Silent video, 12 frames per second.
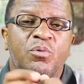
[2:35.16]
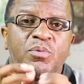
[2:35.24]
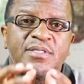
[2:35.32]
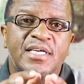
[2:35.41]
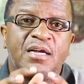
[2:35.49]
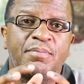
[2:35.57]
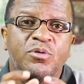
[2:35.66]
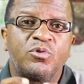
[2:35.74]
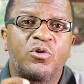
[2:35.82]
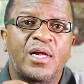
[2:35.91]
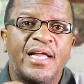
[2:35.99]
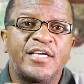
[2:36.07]
we set up a
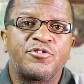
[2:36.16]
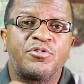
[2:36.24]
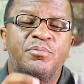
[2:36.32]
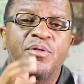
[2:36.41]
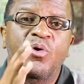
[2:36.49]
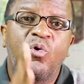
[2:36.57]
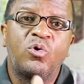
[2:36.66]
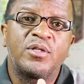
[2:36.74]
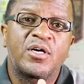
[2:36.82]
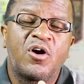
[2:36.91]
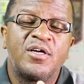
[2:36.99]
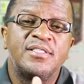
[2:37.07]
Google Classroom with all the
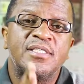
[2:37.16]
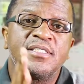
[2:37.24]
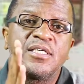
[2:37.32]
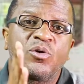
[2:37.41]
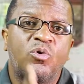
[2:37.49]
content and